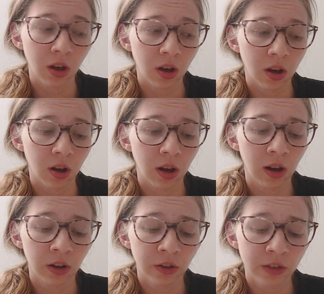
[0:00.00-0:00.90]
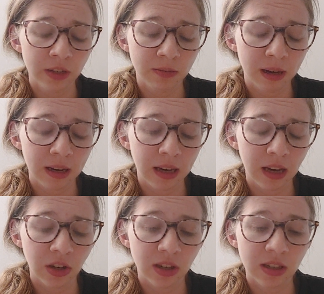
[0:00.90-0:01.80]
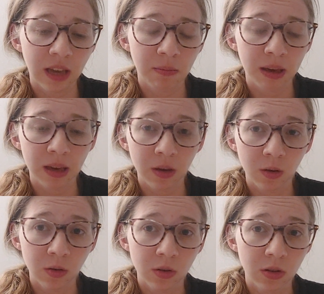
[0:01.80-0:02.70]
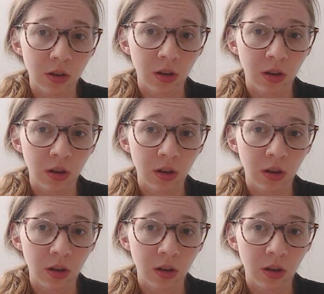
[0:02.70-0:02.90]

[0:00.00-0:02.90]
A lot of these medications can be used